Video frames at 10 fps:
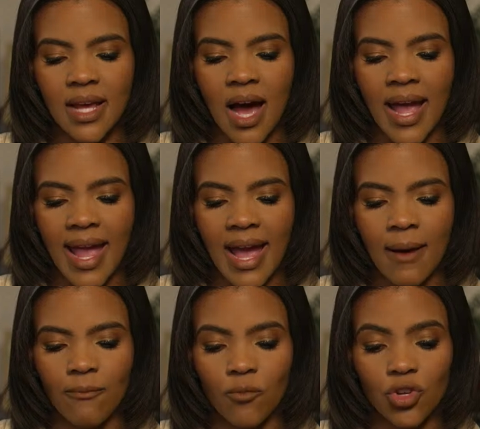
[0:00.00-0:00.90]
I
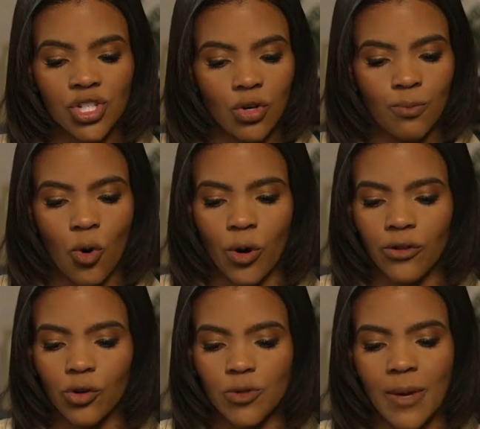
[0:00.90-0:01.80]
am still pouring
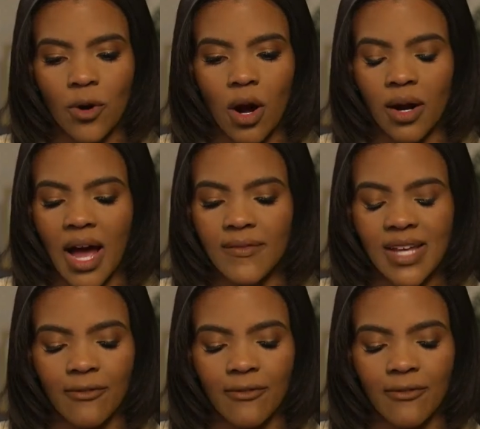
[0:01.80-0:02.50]
through newspaper archives